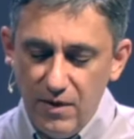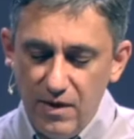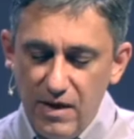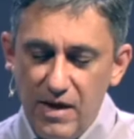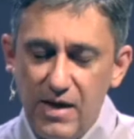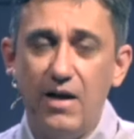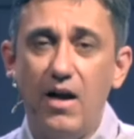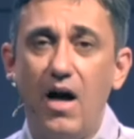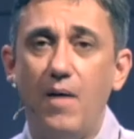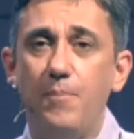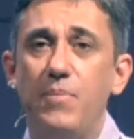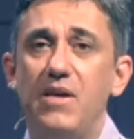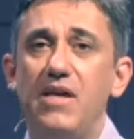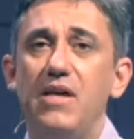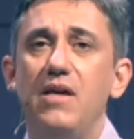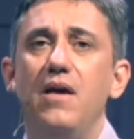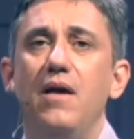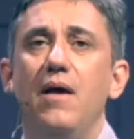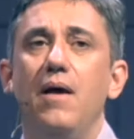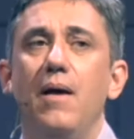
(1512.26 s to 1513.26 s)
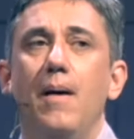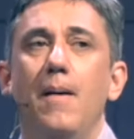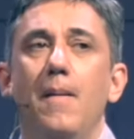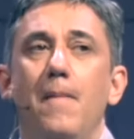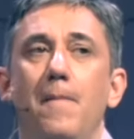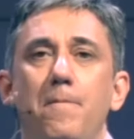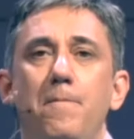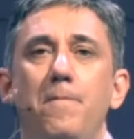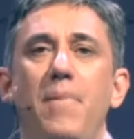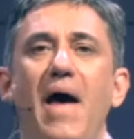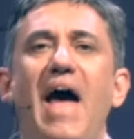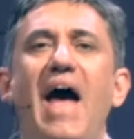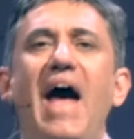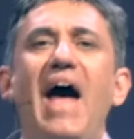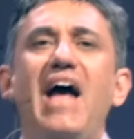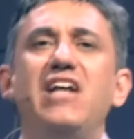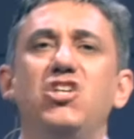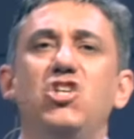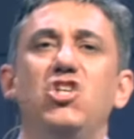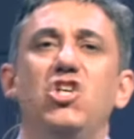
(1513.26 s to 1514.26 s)
He cannot be
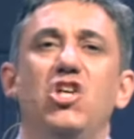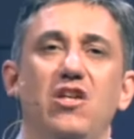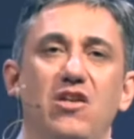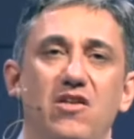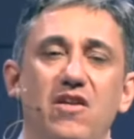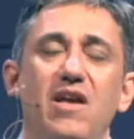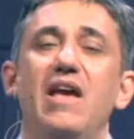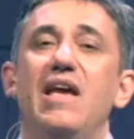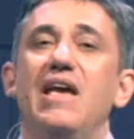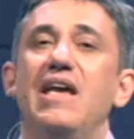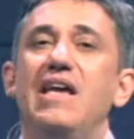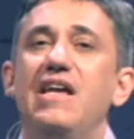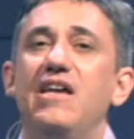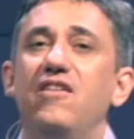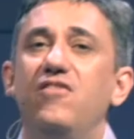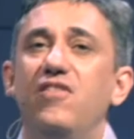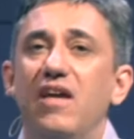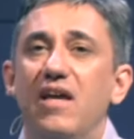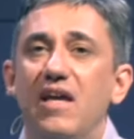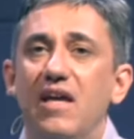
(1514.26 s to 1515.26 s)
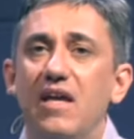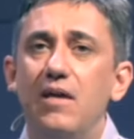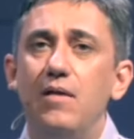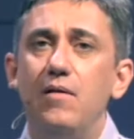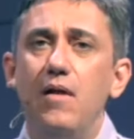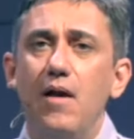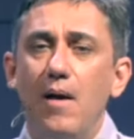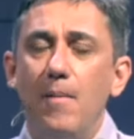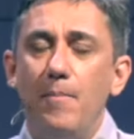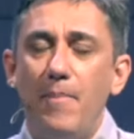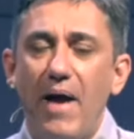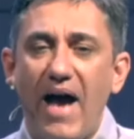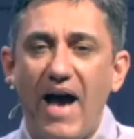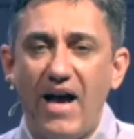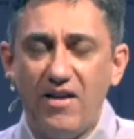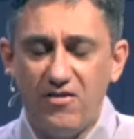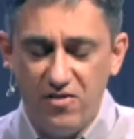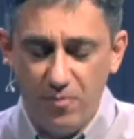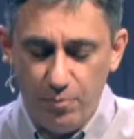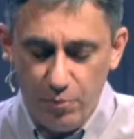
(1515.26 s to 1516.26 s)
passioned. He is
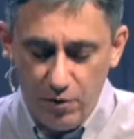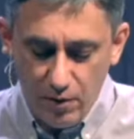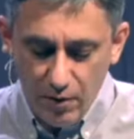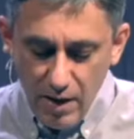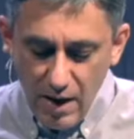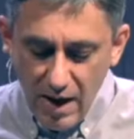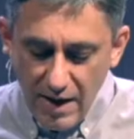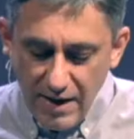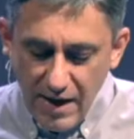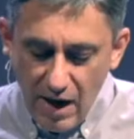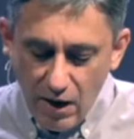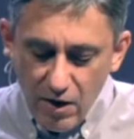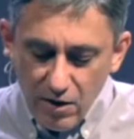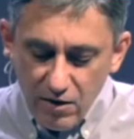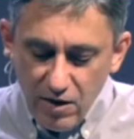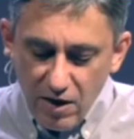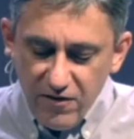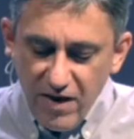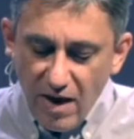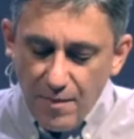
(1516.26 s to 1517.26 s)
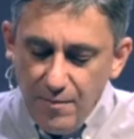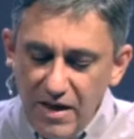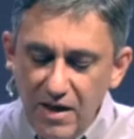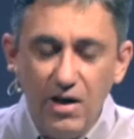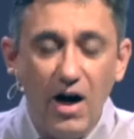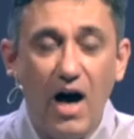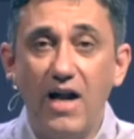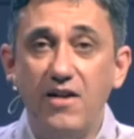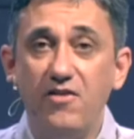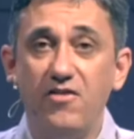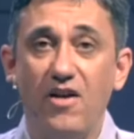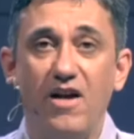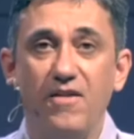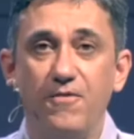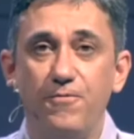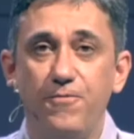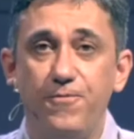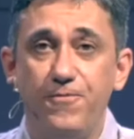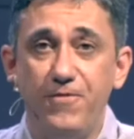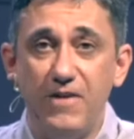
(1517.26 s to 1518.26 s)
impassible. Now, does that mean God is
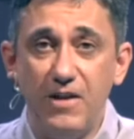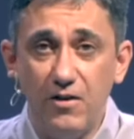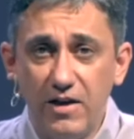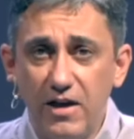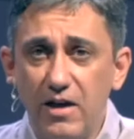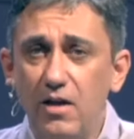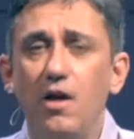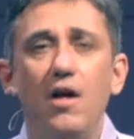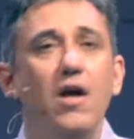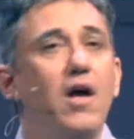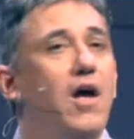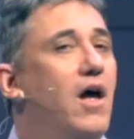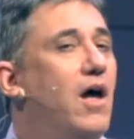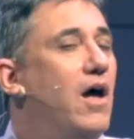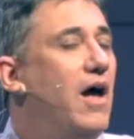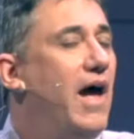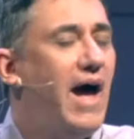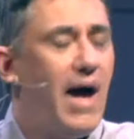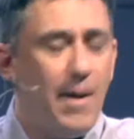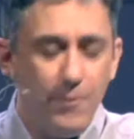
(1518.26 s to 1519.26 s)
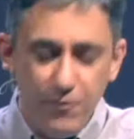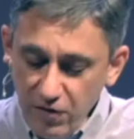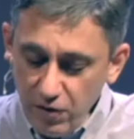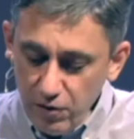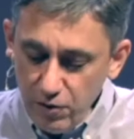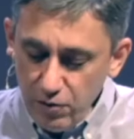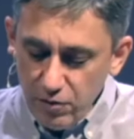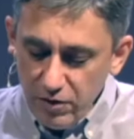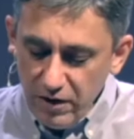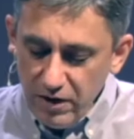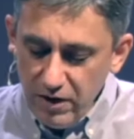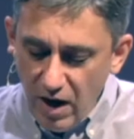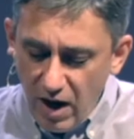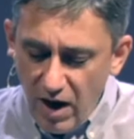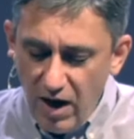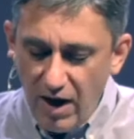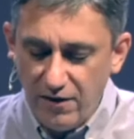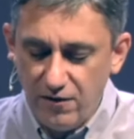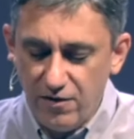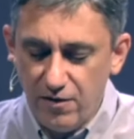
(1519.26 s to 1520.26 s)
unfeeling? Absolutely
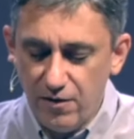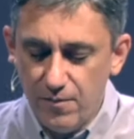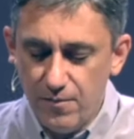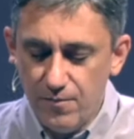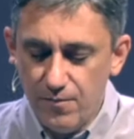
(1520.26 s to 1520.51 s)
not.